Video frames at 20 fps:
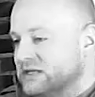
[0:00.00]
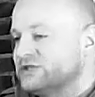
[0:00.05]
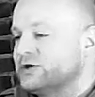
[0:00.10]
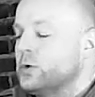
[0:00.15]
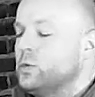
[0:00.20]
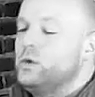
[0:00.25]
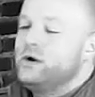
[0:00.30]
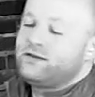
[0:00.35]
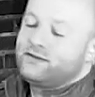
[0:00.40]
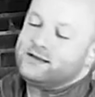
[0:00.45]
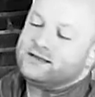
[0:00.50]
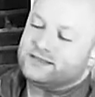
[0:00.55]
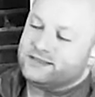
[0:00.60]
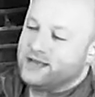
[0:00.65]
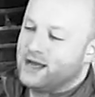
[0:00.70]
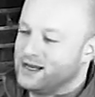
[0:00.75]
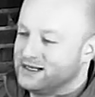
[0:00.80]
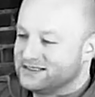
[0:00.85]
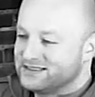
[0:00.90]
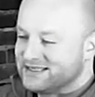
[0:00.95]
So what this
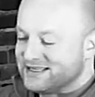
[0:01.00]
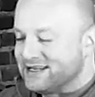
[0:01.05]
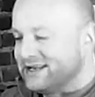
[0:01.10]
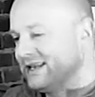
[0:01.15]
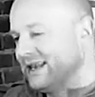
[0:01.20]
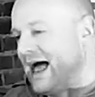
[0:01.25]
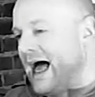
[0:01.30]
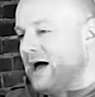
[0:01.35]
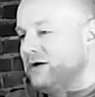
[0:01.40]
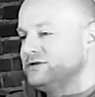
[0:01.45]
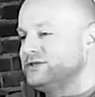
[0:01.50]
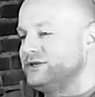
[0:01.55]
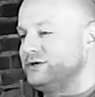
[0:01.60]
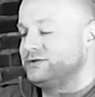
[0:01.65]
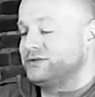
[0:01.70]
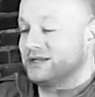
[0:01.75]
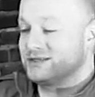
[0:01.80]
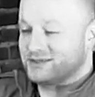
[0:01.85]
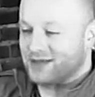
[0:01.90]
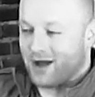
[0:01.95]
does is it allows
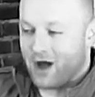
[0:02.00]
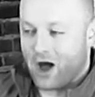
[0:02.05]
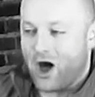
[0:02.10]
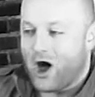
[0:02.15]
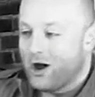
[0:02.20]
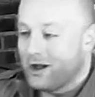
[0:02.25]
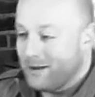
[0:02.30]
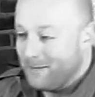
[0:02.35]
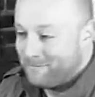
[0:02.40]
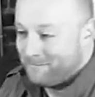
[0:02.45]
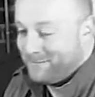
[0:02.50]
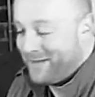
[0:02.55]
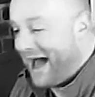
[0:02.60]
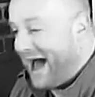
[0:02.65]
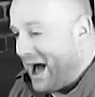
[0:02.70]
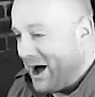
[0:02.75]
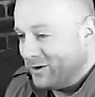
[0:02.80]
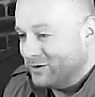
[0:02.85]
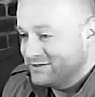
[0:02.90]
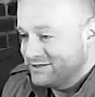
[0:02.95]
you to talk
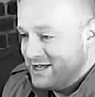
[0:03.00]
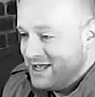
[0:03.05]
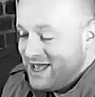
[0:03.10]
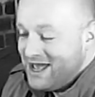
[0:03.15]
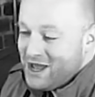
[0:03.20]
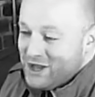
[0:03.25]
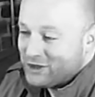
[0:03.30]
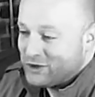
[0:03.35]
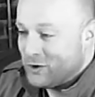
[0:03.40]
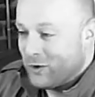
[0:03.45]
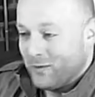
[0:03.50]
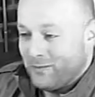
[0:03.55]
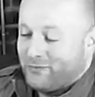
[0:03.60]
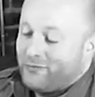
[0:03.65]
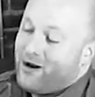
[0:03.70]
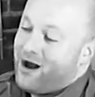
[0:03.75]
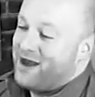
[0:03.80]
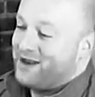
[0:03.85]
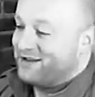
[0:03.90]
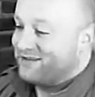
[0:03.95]
about your
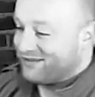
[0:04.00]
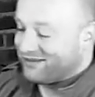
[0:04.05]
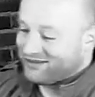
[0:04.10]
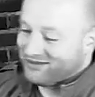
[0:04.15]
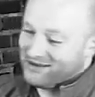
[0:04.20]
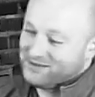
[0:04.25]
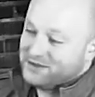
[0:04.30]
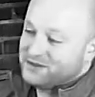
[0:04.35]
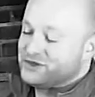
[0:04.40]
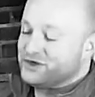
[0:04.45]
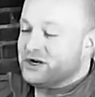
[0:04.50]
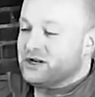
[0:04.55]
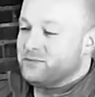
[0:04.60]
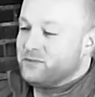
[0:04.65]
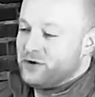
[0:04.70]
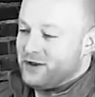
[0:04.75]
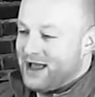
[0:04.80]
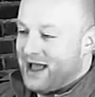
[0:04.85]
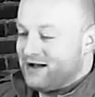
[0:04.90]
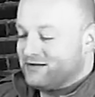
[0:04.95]
product, the thing that you're going
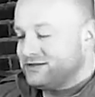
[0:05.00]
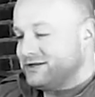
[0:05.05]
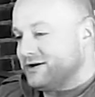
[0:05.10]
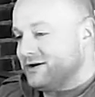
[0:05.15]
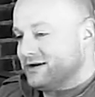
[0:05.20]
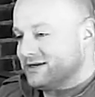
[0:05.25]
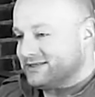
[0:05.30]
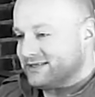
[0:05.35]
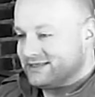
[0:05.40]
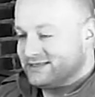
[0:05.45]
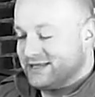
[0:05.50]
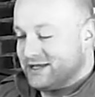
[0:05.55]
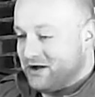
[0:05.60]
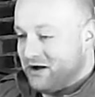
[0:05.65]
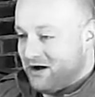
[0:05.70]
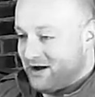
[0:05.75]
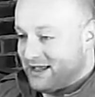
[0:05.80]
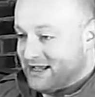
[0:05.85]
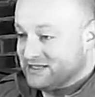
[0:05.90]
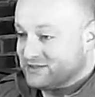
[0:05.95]
to put out to your existing
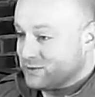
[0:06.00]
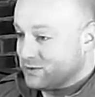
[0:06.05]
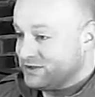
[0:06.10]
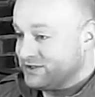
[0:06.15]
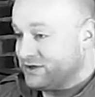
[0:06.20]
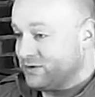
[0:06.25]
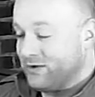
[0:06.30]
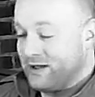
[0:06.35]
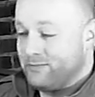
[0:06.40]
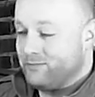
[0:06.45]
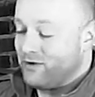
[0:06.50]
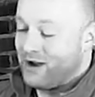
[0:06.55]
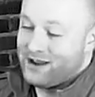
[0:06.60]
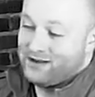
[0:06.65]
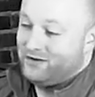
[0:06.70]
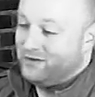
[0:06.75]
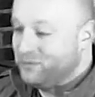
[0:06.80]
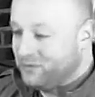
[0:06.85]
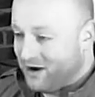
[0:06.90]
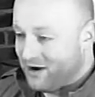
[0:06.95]
audience or to a
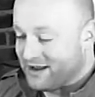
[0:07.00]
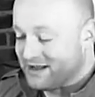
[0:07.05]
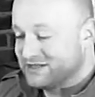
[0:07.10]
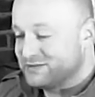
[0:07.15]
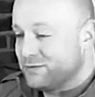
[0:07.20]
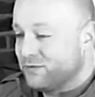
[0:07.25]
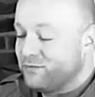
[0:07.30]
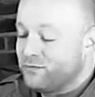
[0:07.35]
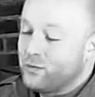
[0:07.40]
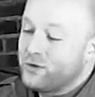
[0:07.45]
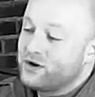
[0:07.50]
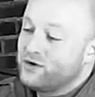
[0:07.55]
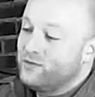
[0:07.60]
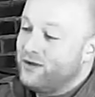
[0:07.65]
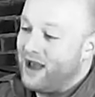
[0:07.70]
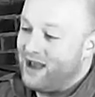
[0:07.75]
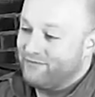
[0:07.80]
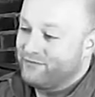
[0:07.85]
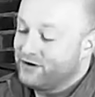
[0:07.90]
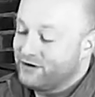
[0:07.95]
brand new audience before
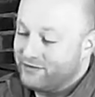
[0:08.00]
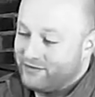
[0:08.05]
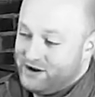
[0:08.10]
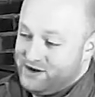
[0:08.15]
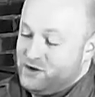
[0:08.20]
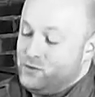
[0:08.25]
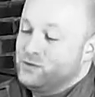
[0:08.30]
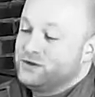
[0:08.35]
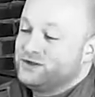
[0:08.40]
you ever create it,